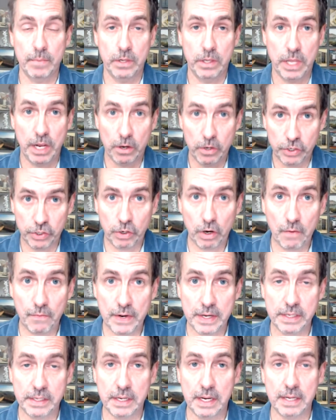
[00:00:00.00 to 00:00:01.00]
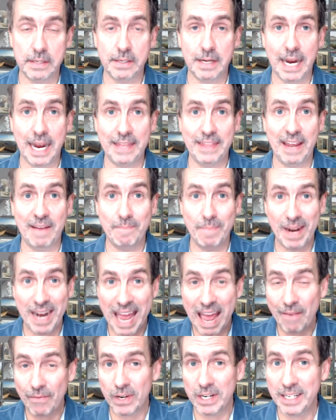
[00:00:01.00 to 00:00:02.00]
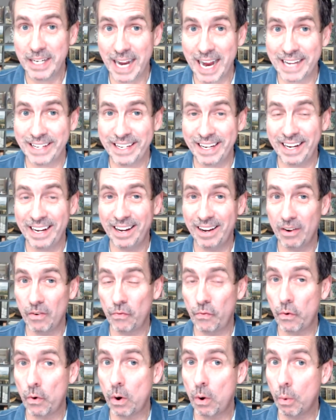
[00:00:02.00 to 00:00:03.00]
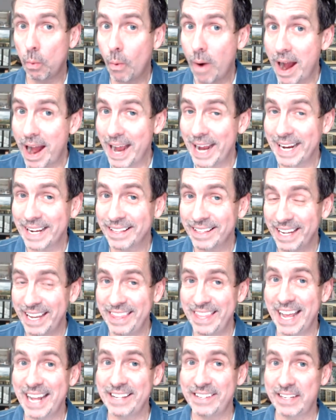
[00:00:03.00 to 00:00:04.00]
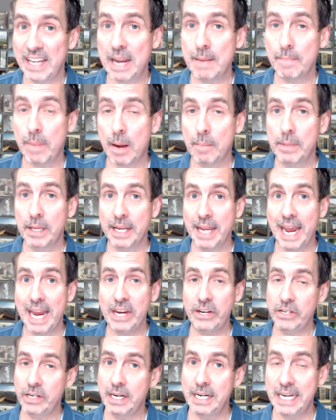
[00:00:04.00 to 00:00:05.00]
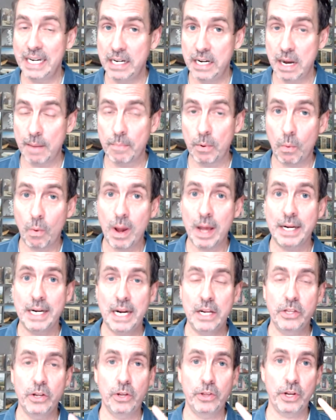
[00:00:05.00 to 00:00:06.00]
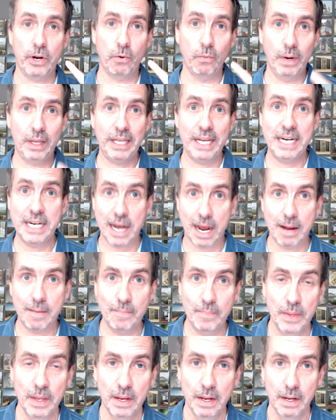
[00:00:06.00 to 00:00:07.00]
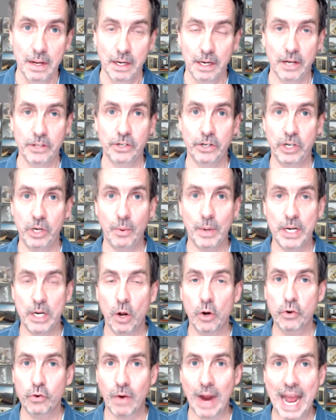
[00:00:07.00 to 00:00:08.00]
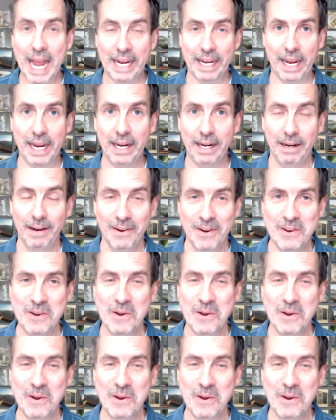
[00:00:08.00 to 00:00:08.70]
their services and they've been advertising for a while in that same publication, number one, either they're really dumb because they're doing no tracking,